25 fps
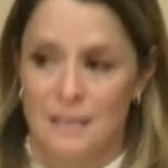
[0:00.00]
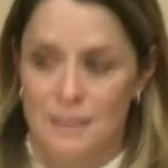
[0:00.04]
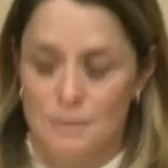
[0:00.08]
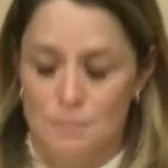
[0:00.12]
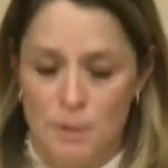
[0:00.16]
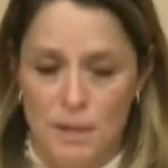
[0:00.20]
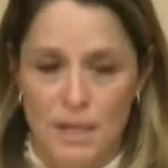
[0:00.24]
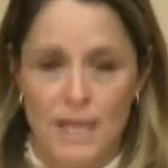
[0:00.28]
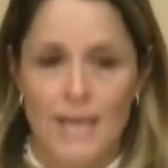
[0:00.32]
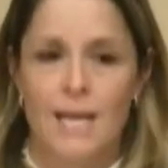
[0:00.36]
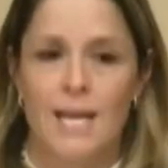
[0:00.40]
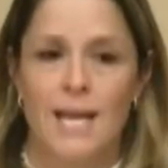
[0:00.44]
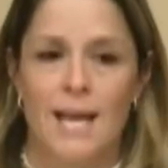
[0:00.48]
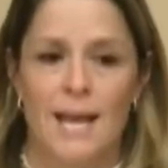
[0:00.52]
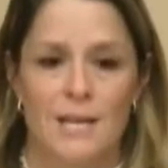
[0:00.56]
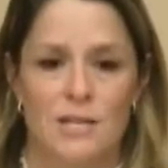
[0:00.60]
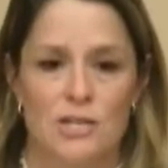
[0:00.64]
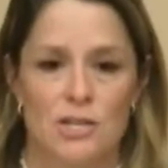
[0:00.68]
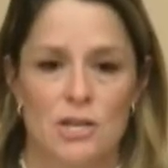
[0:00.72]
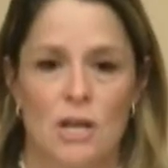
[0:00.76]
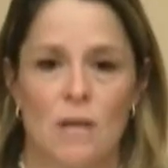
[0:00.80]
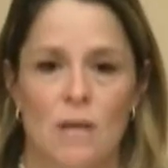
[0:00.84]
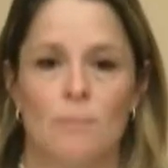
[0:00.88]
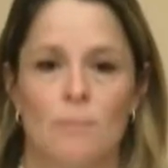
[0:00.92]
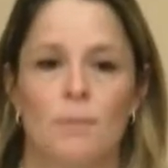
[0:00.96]
play
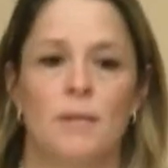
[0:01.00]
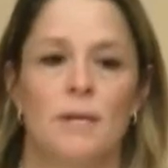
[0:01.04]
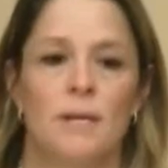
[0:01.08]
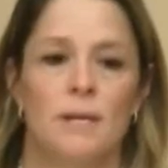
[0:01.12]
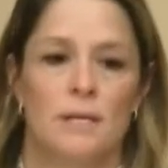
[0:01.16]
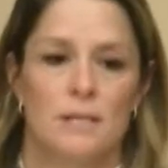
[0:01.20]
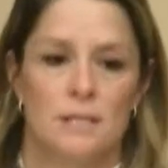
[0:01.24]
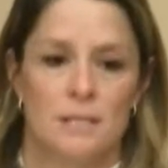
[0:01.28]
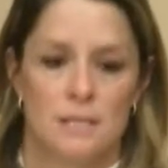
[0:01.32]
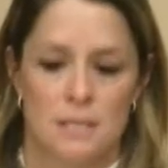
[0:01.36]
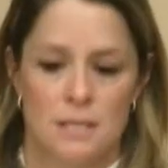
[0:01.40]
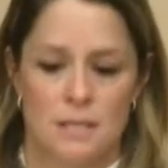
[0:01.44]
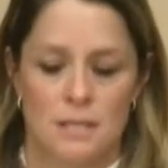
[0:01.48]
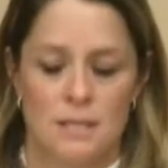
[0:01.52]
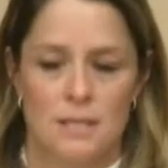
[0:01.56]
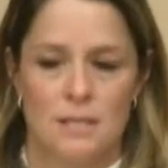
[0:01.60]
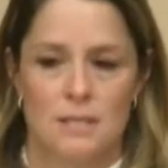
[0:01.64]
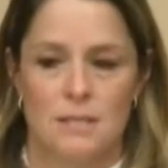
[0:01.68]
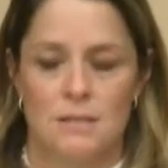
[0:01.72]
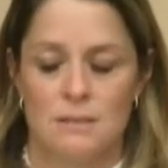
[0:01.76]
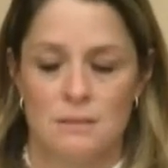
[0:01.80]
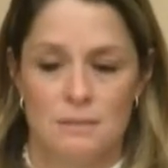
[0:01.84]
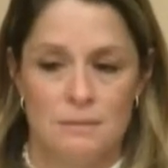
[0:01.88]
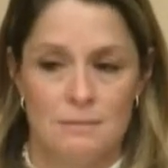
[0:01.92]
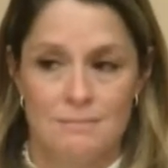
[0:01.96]
catch up to the
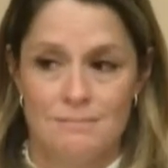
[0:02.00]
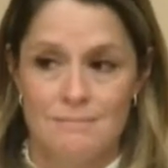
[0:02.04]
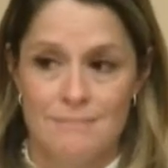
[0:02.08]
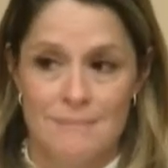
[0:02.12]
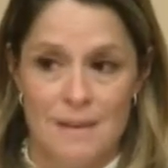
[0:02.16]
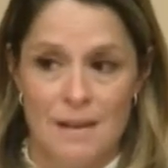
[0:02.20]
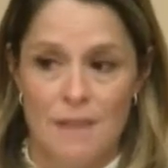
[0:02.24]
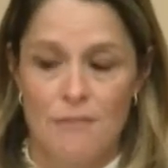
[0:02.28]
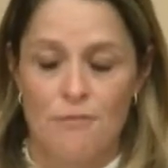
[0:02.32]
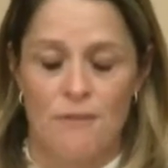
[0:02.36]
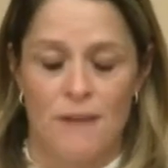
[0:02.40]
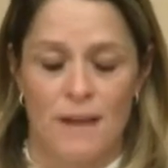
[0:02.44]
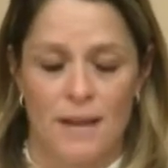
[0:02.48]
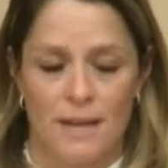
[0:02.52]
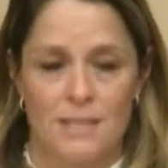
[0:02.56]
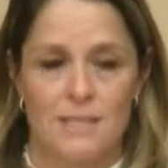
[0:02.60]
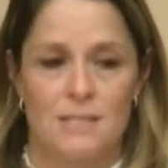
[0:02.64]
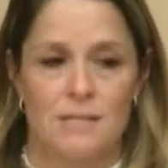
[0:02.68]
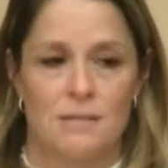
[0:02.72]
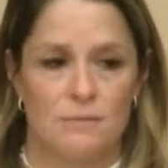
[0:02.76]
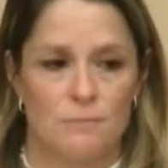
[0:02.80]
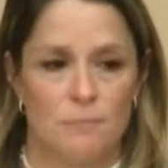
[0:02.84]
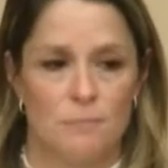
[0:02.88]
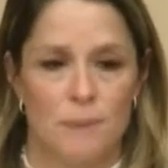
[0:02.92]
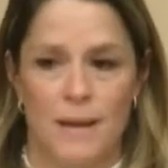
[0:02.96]
effects
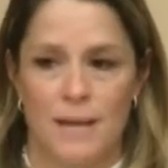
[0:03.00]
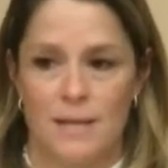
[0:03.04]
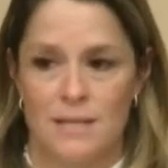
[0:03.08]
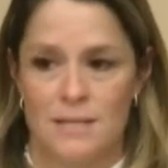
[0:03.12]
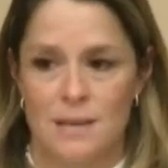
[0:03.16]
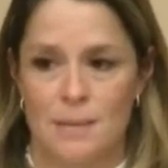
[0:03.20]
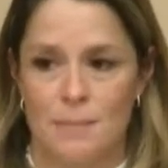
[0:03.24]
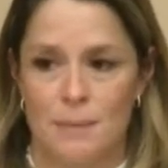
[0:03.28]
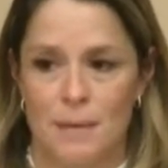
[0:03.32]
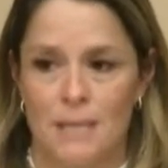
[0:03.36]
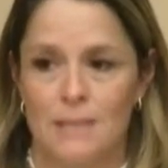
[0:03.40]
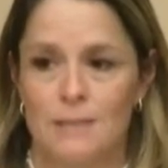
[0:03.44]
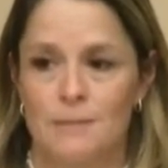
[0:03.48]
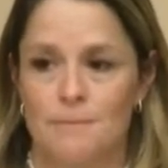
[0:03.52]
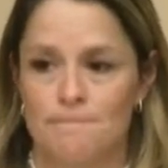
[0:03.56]
of pandemic.